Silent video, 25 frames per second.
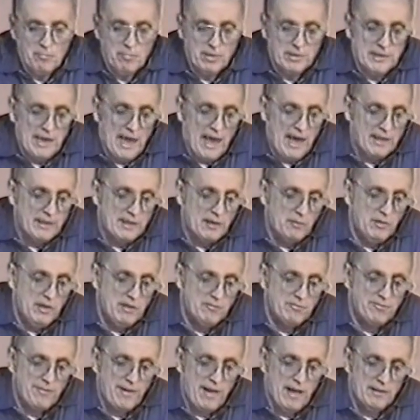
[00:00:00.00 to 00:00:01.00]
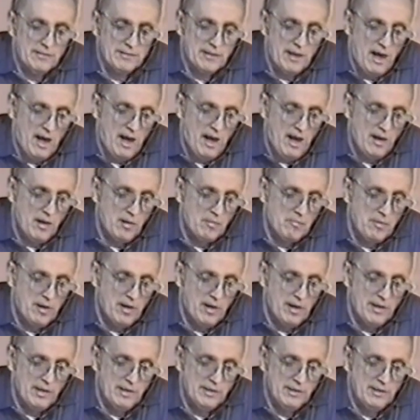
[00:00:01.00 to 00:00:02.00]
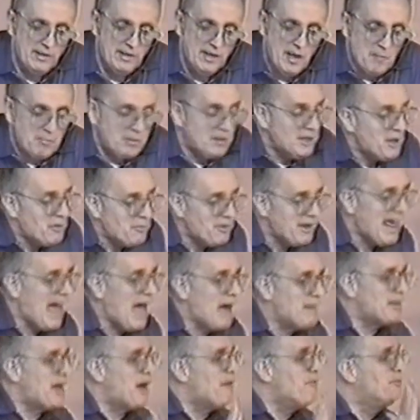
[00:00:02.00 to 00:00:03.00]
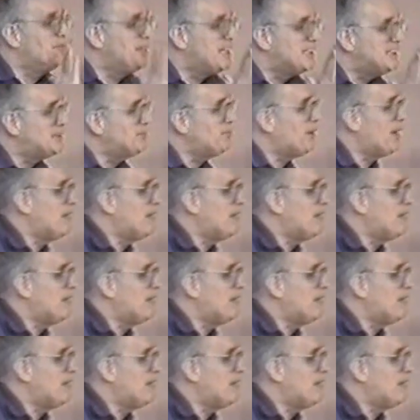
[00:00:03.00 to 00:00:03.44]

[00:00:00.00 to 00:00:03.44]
But now that we've found the higher mind, but look what happened. Now, this